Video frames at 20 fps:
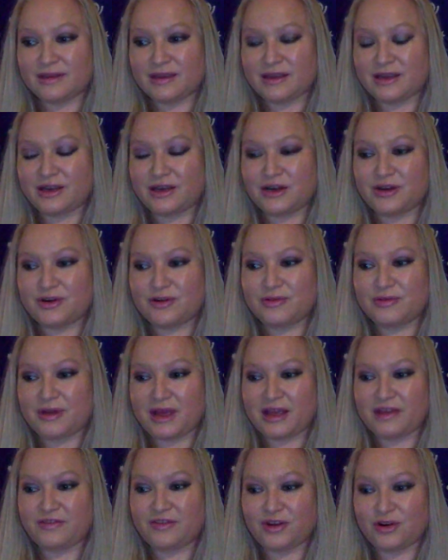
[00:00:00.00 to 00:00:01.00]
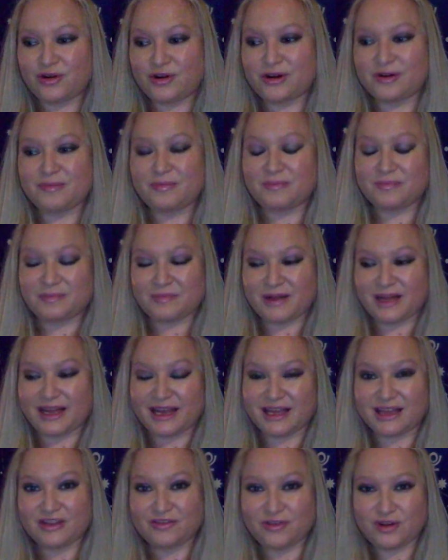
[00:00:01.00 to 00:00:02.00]
you know, if you're
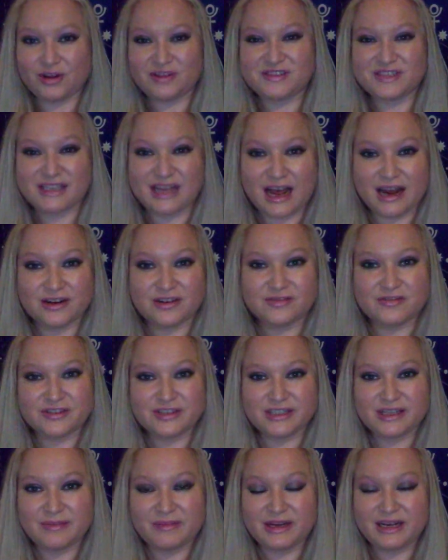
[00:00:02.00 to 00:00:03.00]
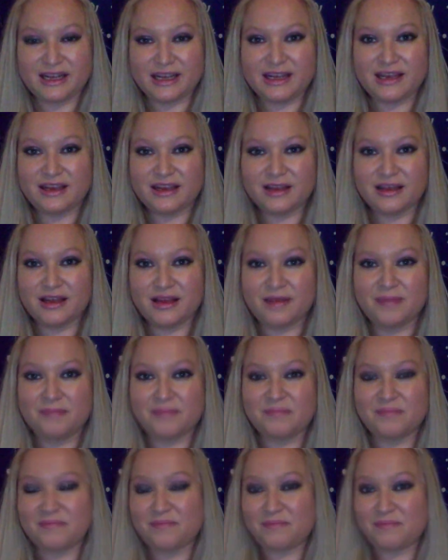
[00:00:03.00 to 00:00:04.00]
playing the role of Saturn for somebody,
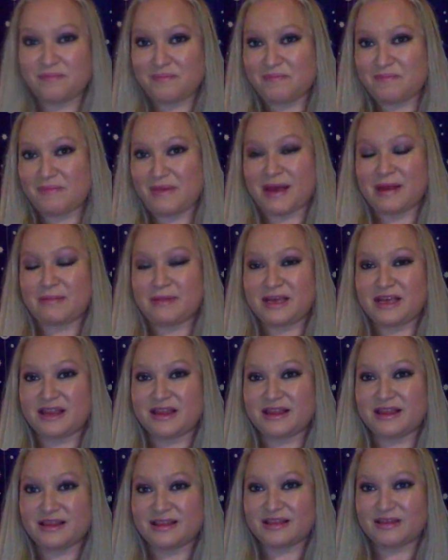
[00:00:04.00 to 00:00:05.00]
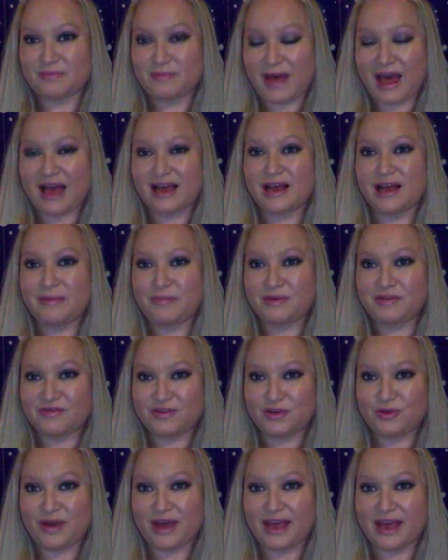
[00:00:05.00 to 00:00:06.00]
maybe back up if
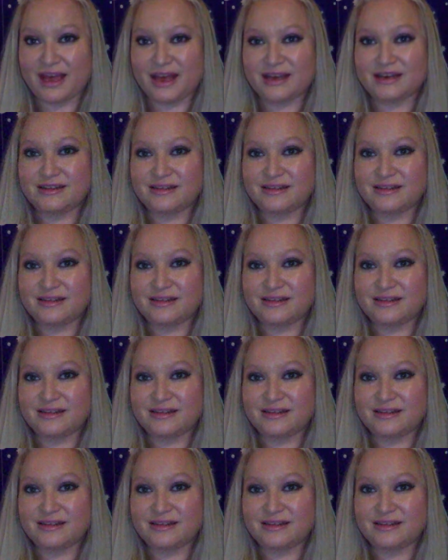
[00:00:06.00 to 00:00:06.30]
you can.